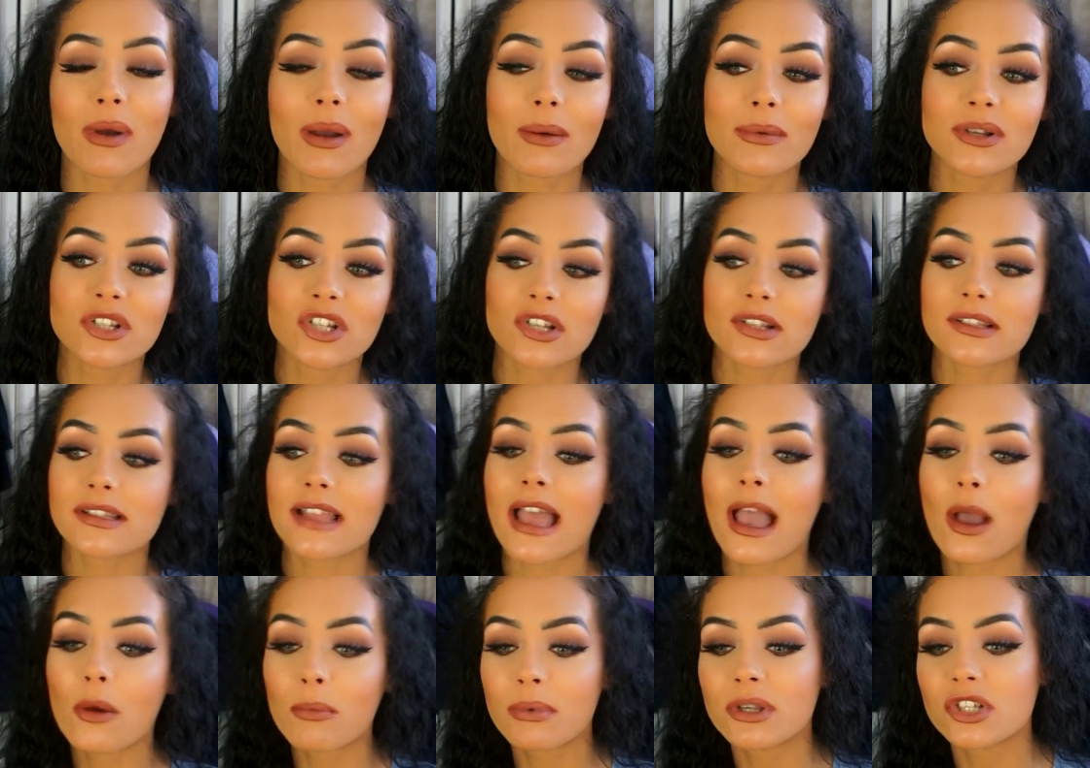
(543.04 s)
where we just
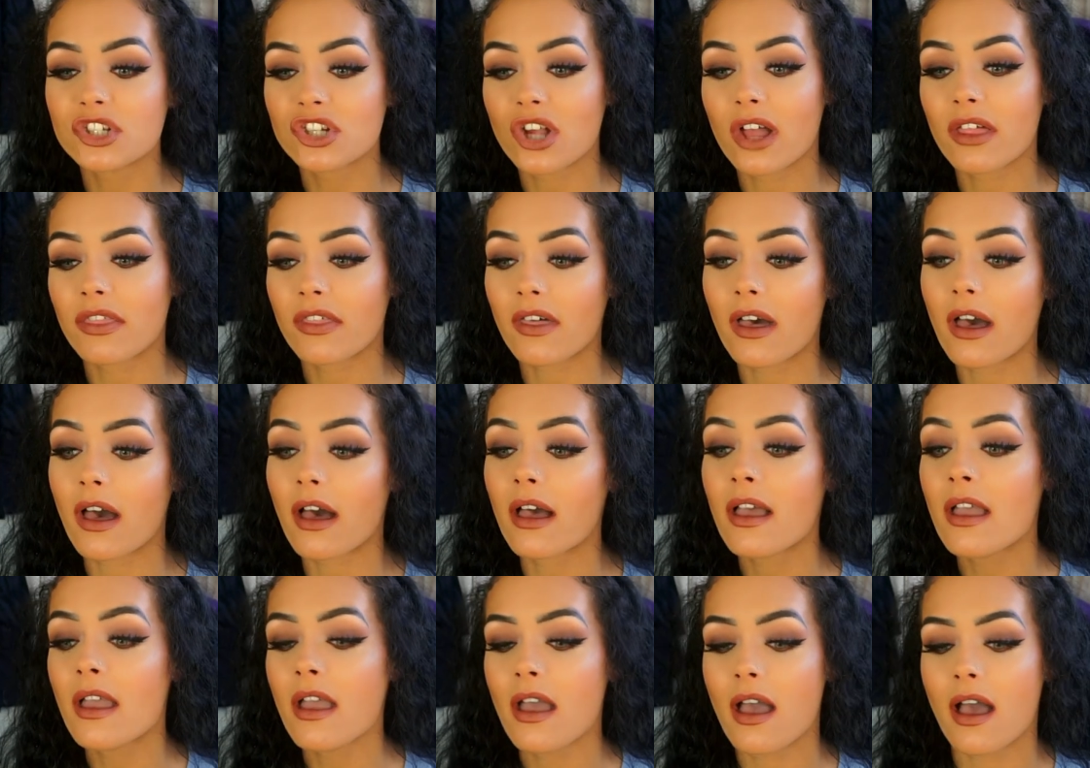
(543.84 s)
help each
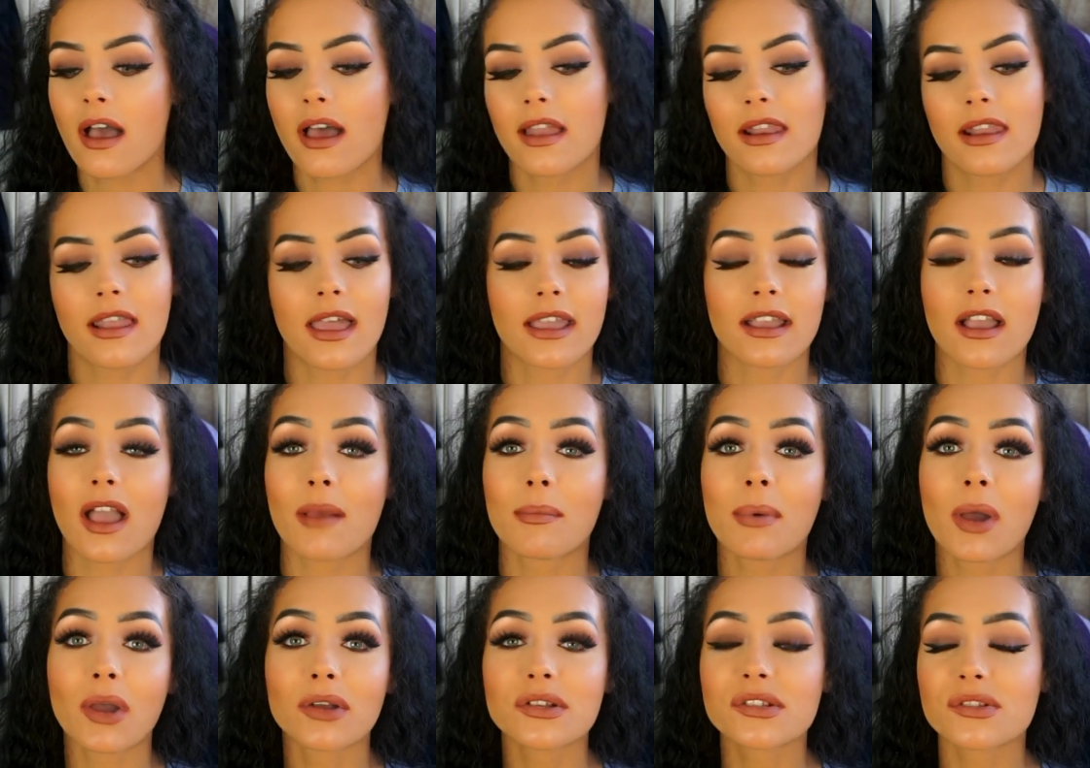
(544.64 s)
other like I
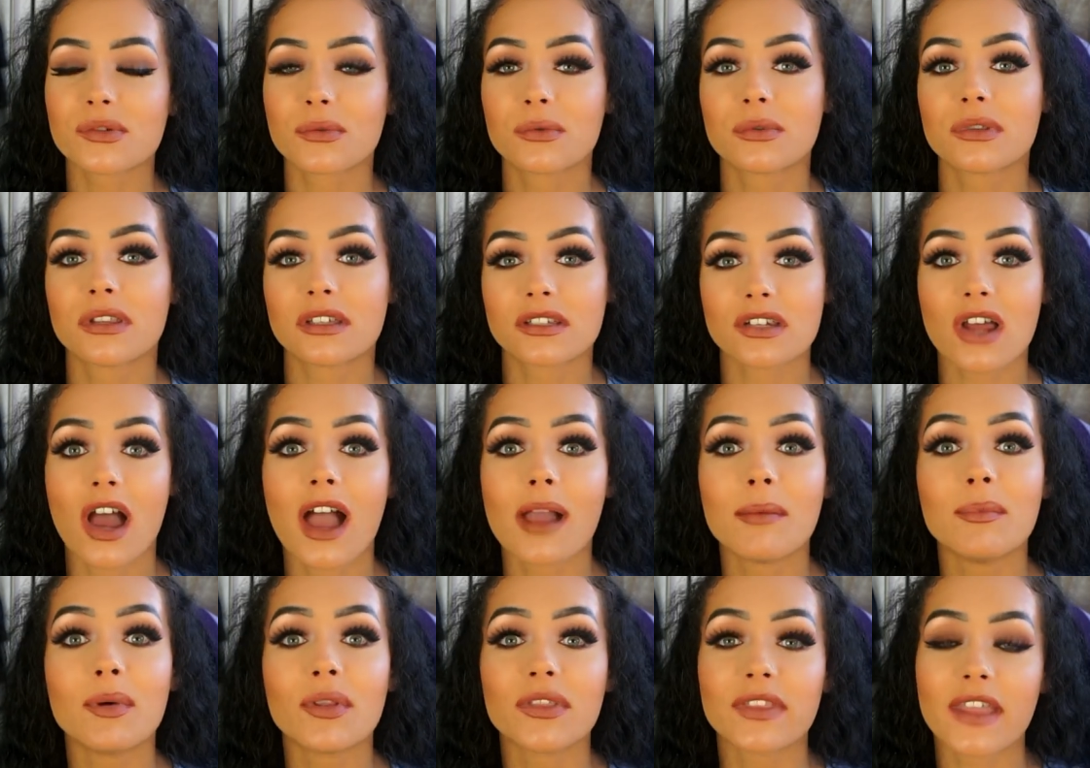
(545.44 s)
post all the
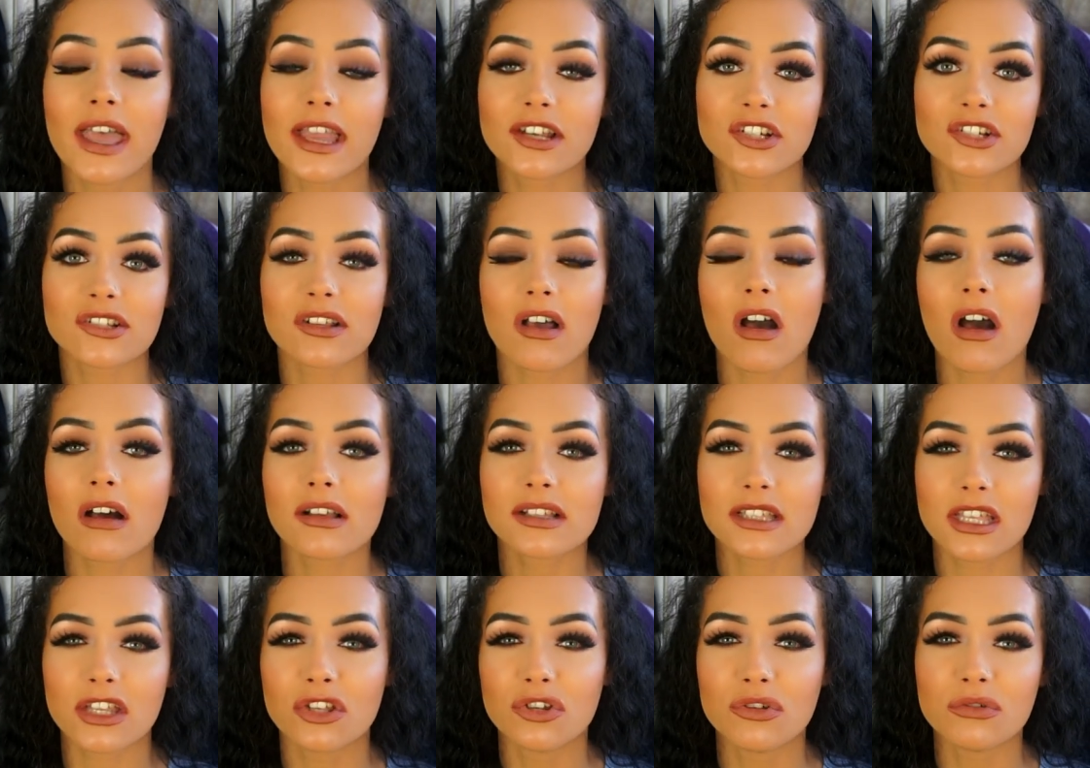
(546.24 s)
time on there just
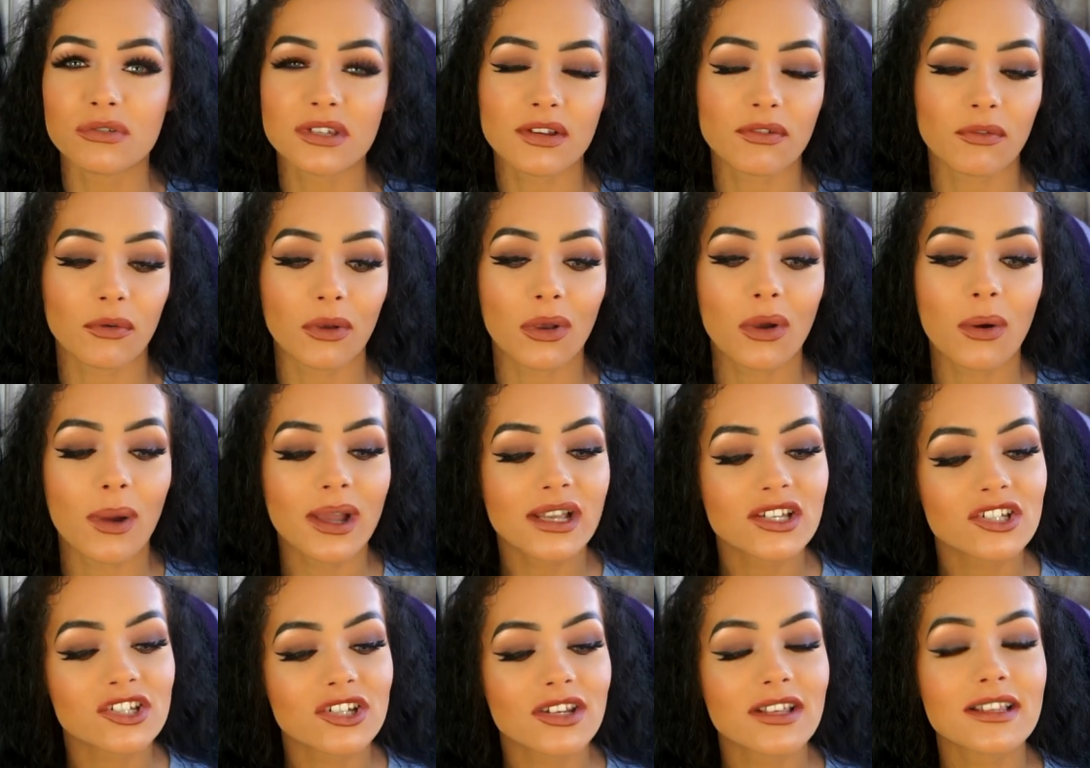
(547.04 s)
asking you different
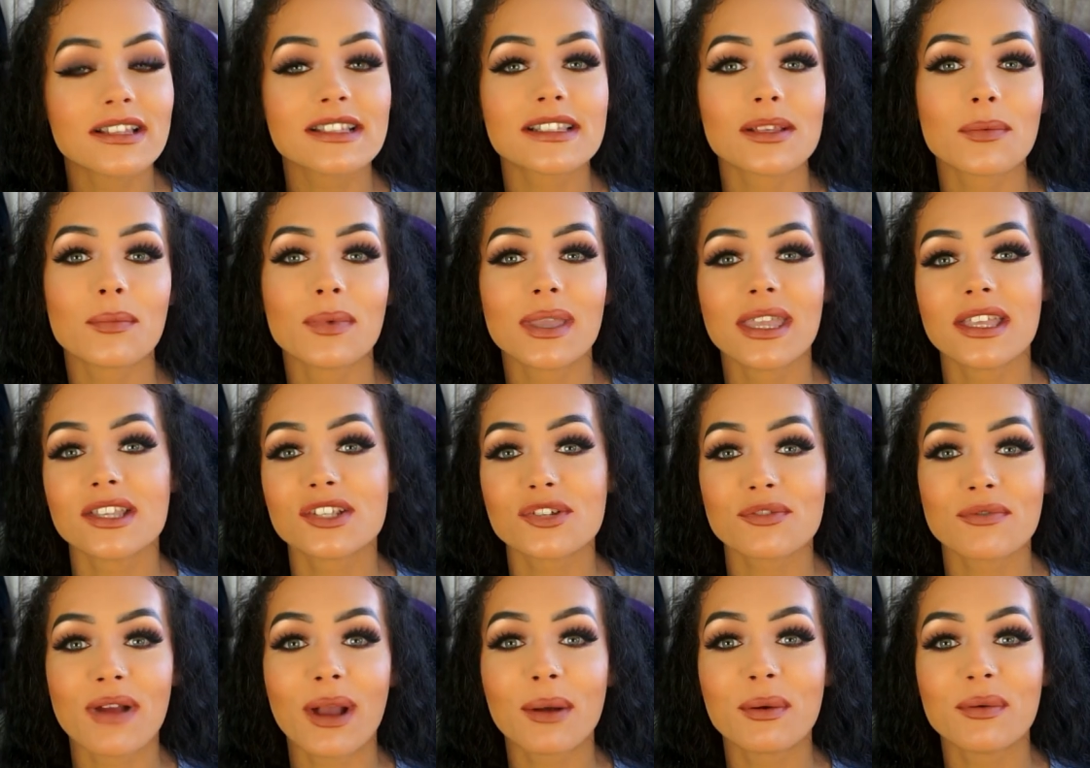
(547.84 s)
questions and we
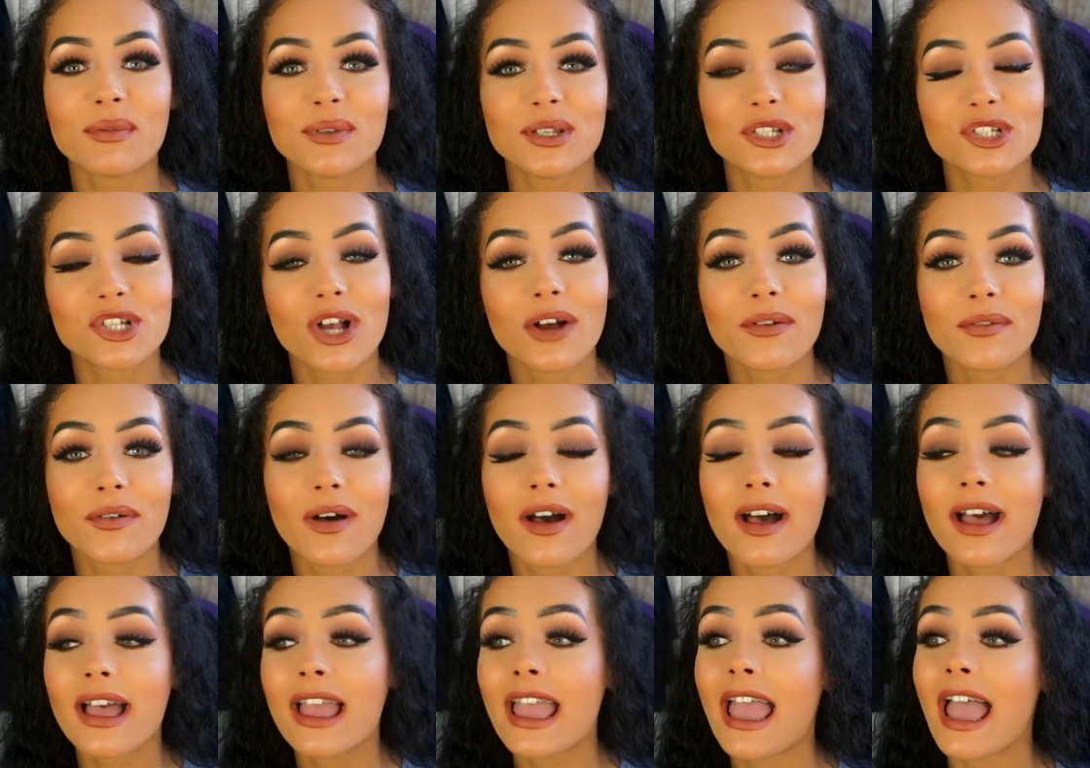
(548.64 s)
interact with each
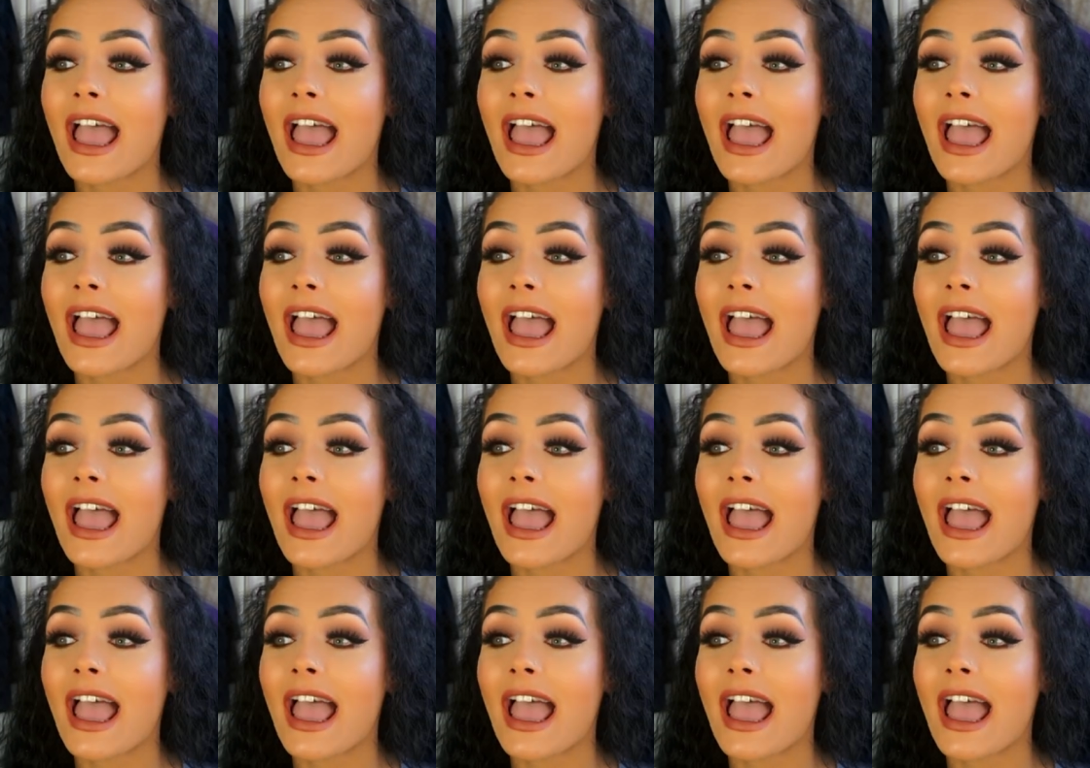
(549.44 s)
other